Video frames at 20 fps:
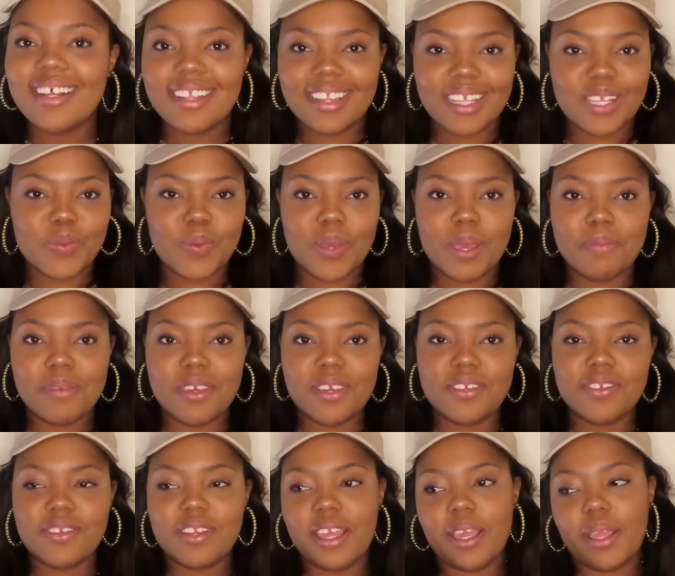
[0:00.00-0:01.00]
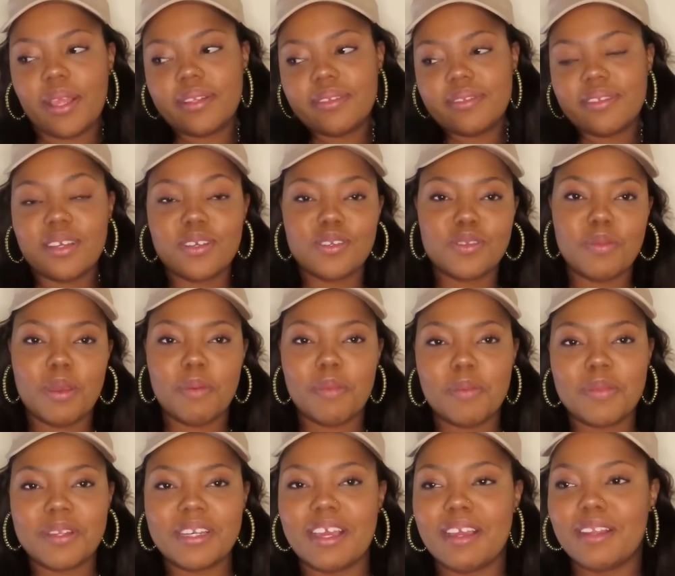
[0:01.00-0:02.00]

That's why I'm here today. Thanks, my mom and